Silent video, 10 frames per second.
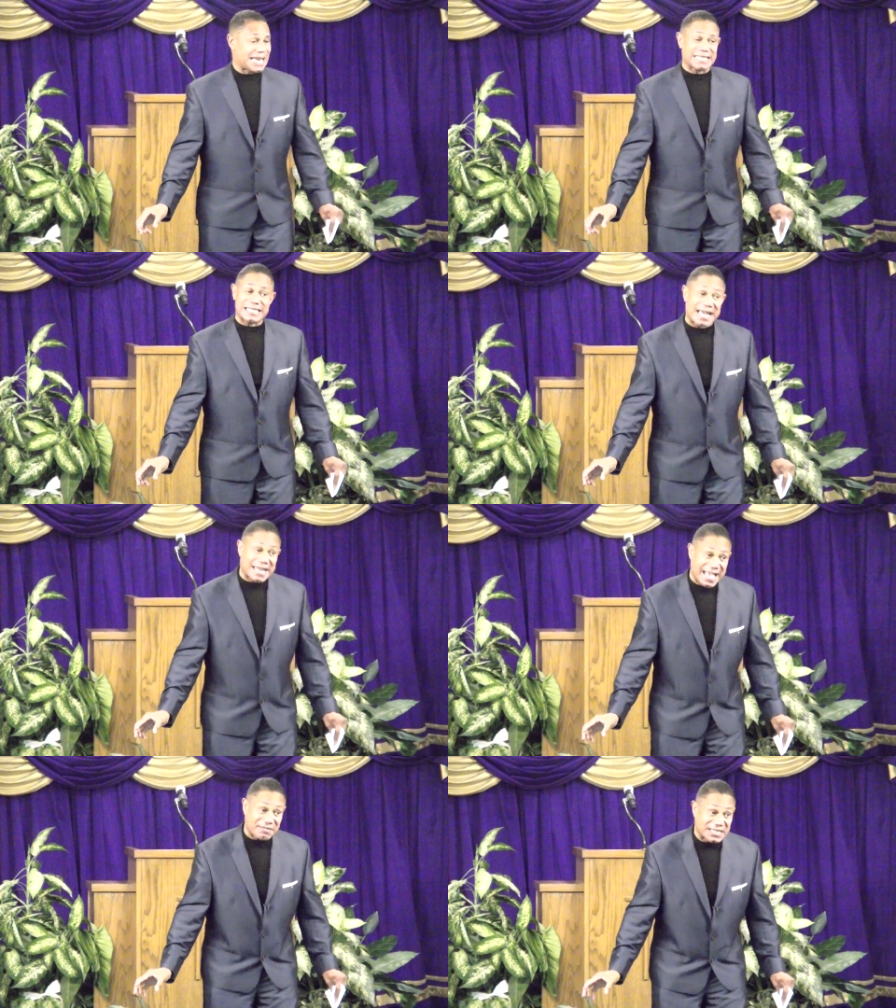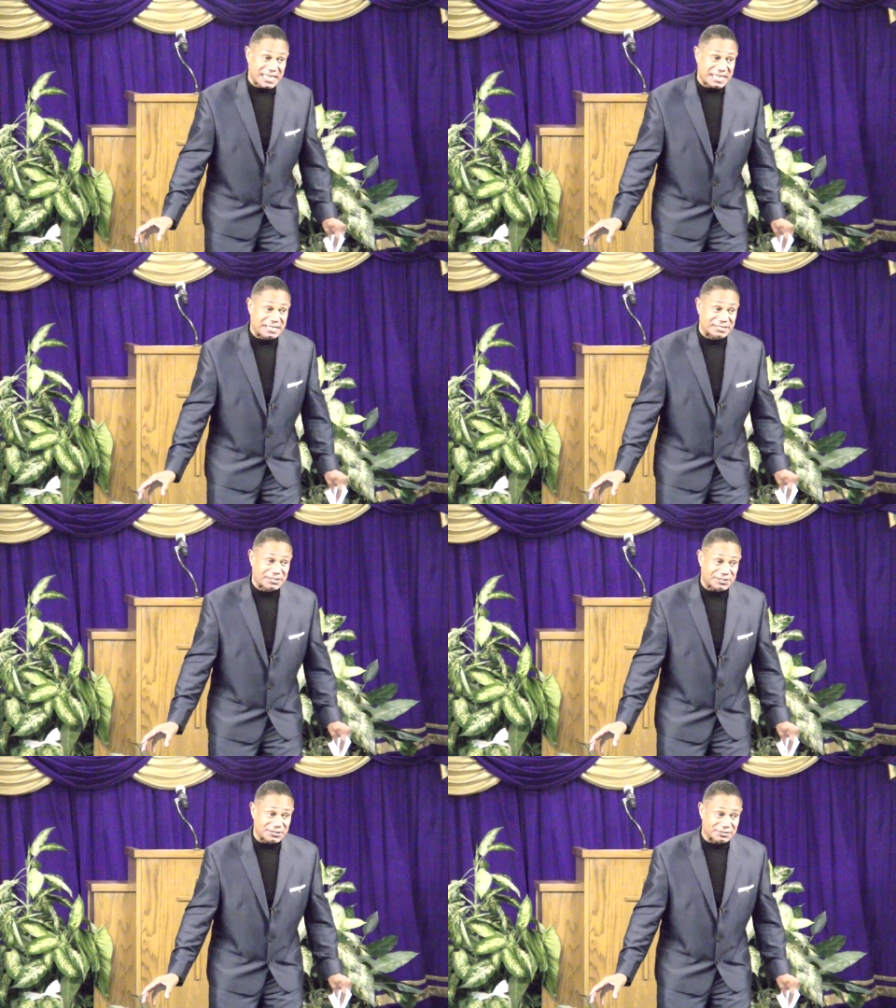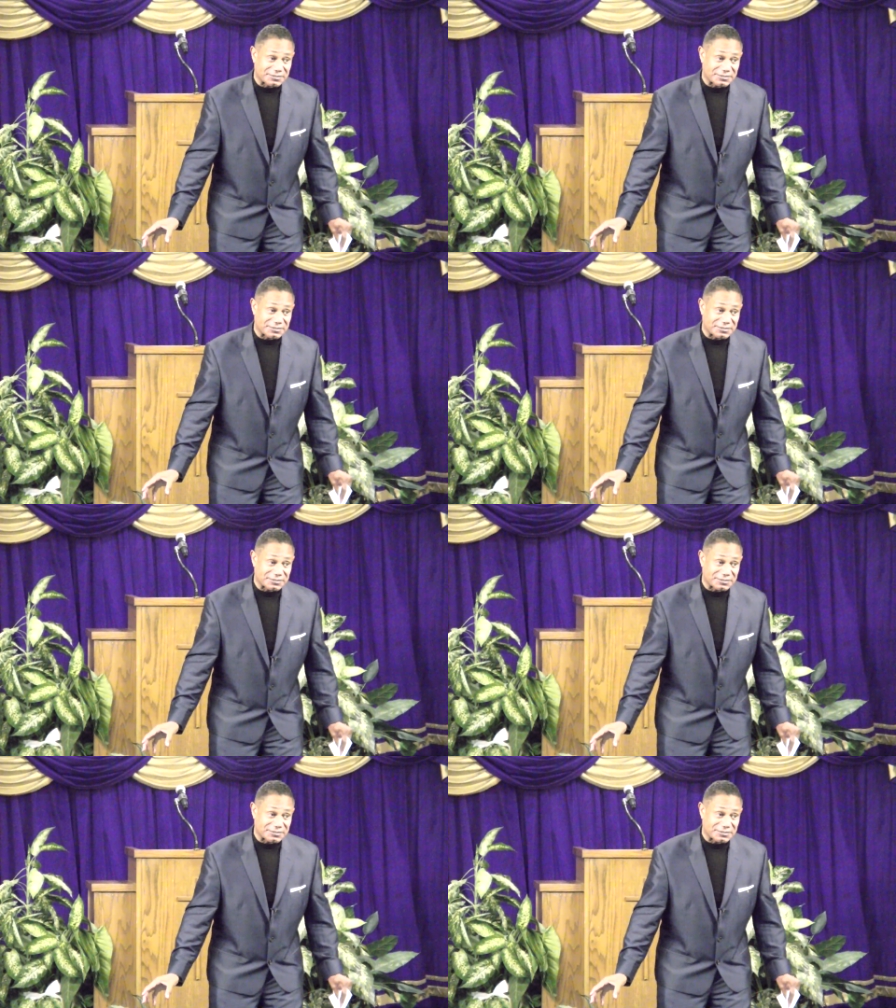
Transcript: that's not having ease.